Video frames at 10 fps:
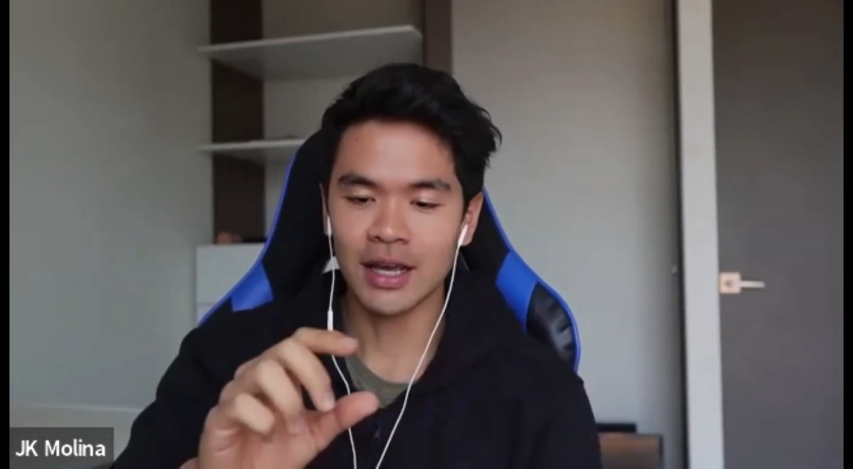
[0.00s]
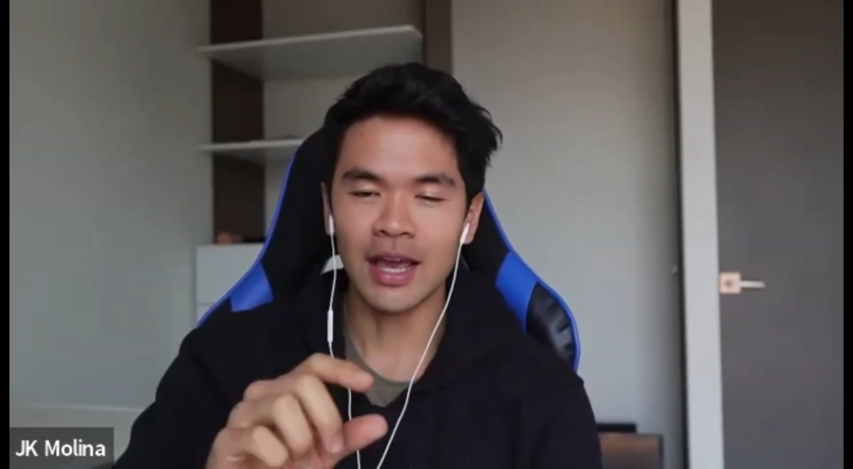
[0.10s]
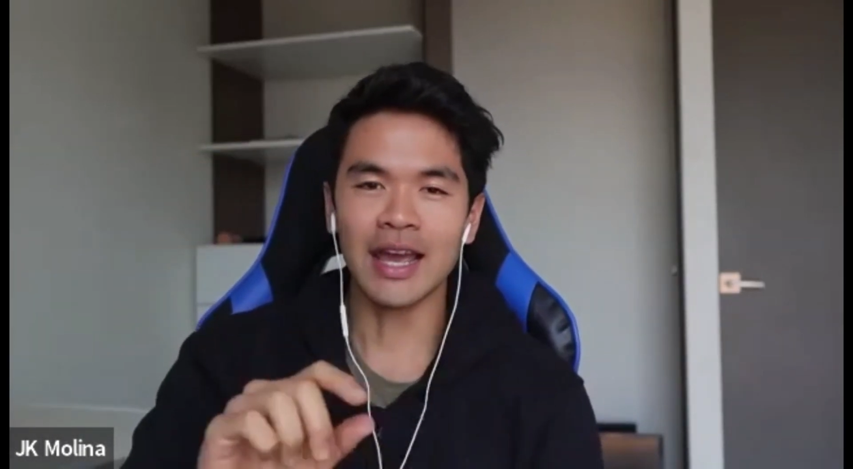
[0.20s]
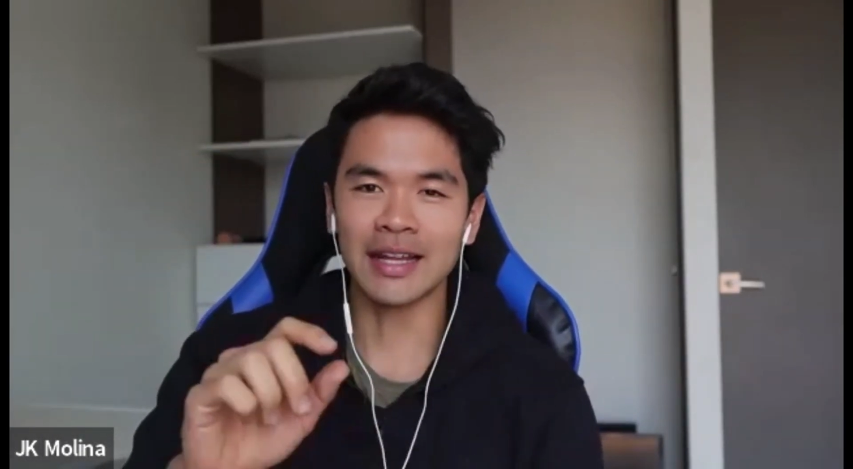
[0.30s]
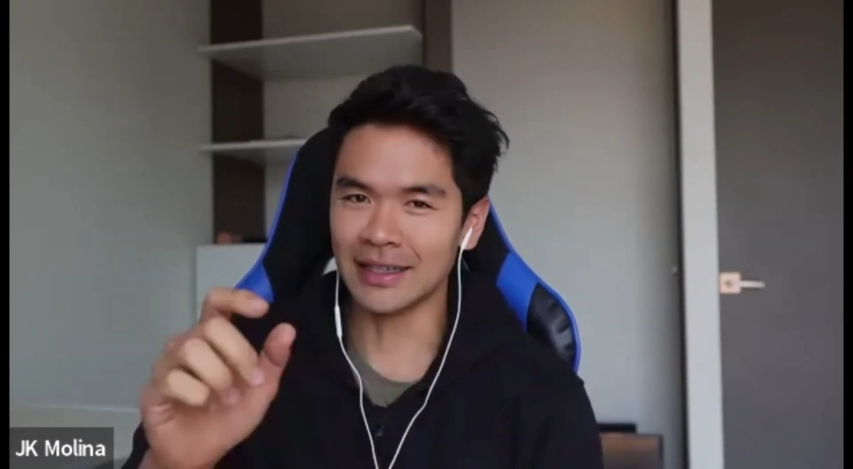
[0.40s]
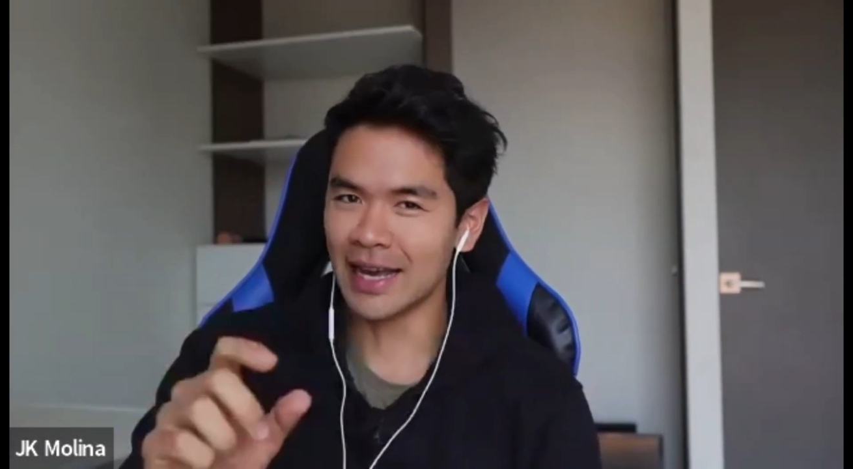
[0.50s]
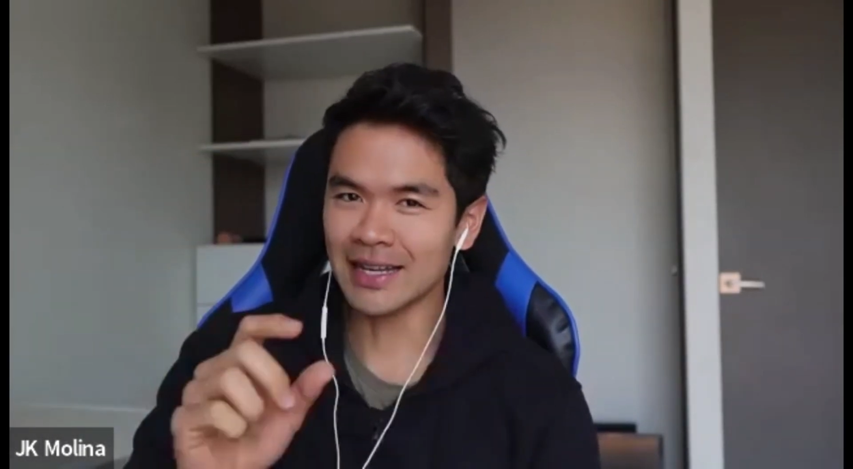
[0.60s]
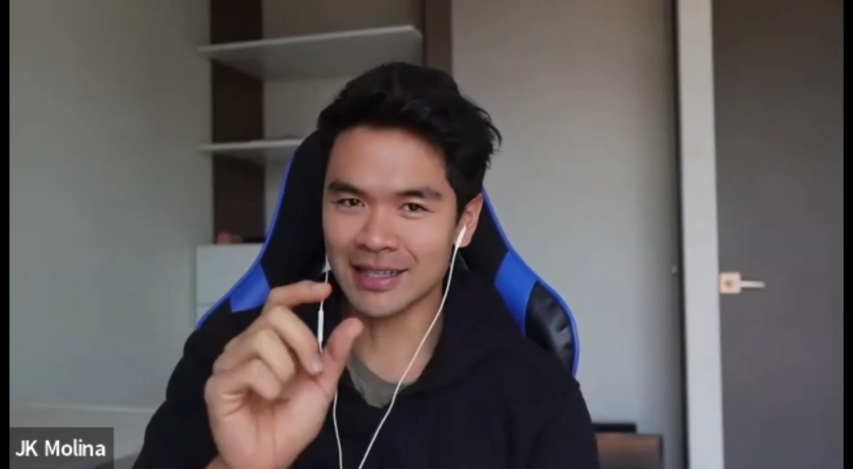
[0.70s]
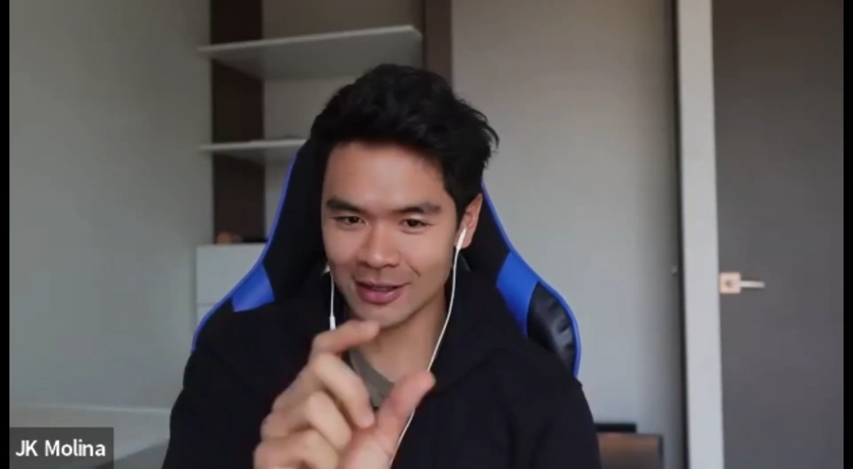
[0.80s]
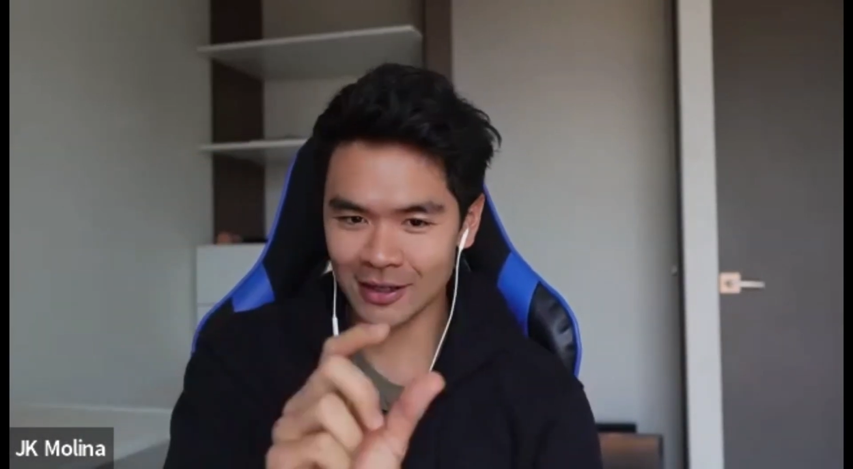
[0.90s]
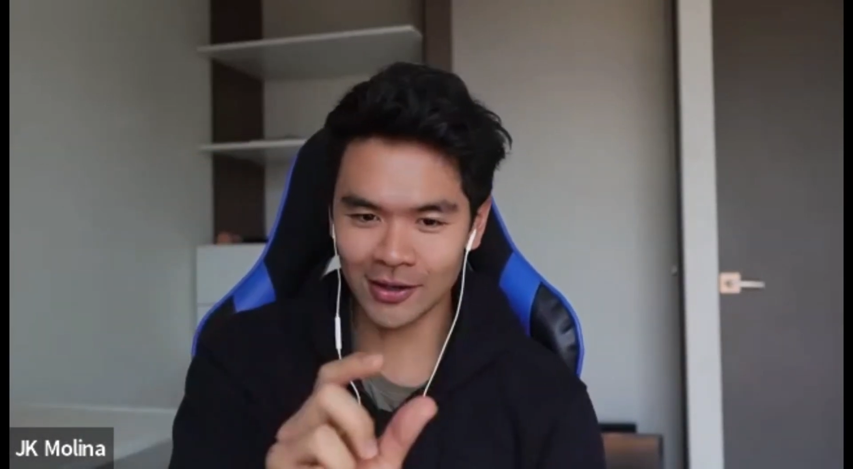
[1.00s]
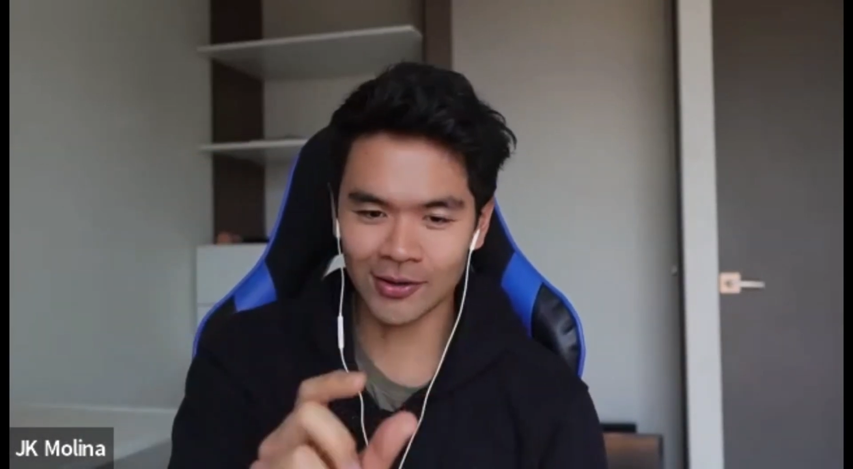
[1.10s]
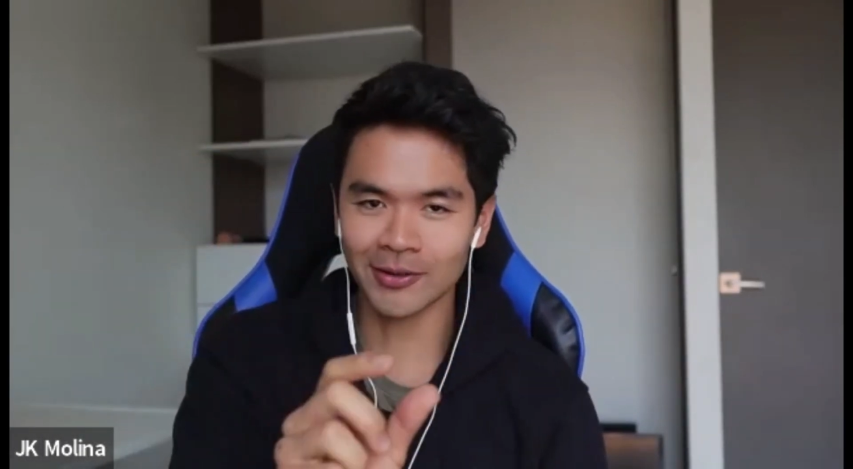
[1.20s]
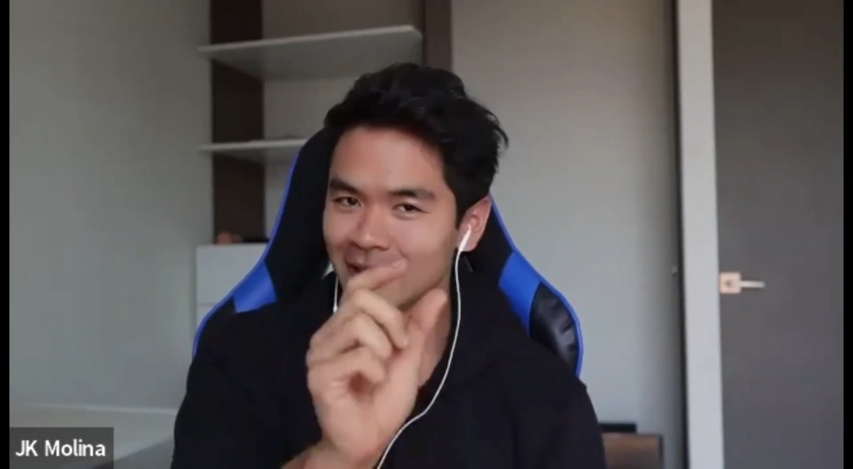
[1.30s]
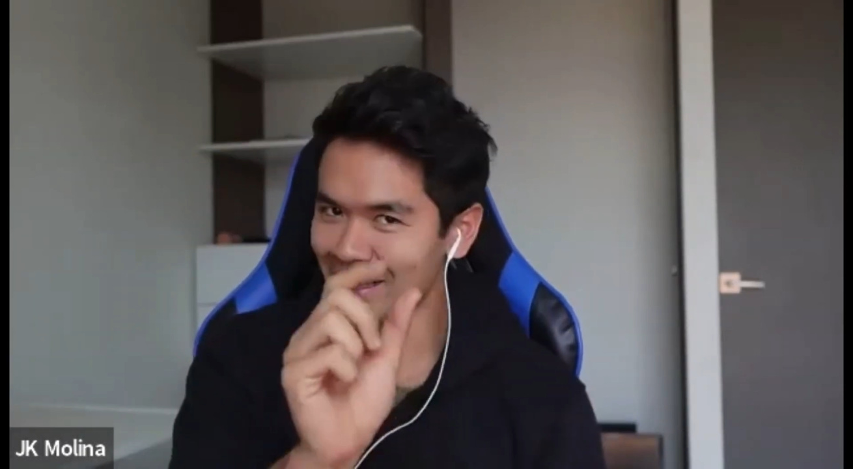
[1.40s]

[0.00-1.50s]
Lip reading: And that circle